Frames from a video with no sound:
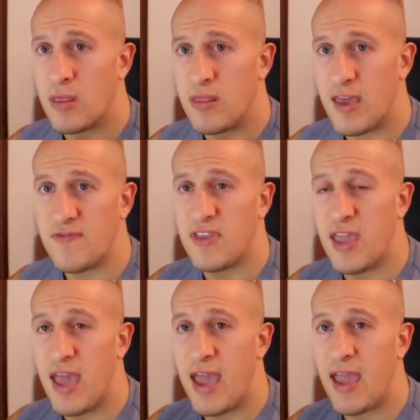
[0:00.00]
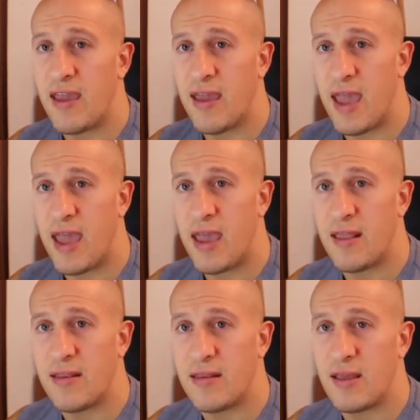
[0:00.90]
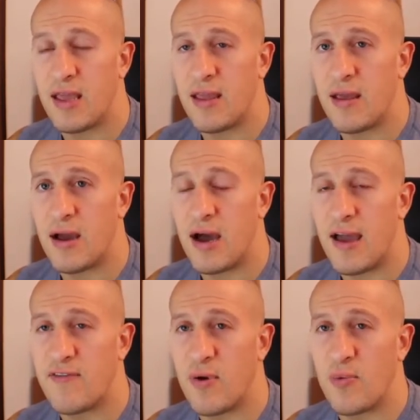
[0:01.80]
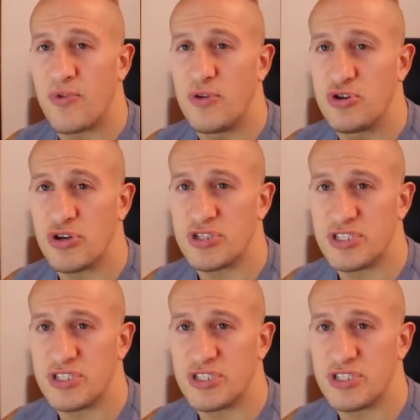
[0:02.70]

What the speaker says: FDA and everyone with nutrition